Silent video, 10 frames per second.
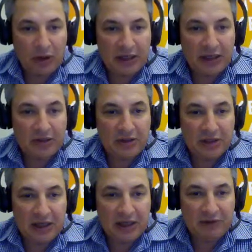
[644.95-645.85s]
logging
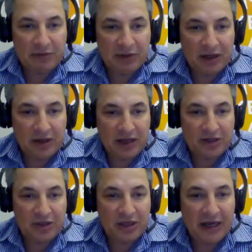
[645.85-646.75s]
into the FTP
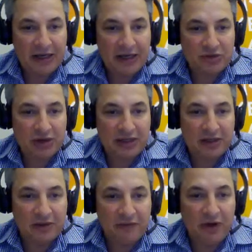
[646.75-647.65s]
location and
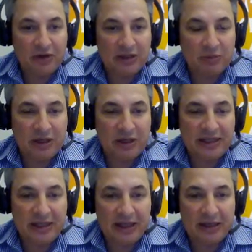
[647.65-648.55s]
extracting the files that we
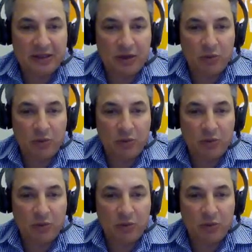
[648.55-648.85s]
had set there.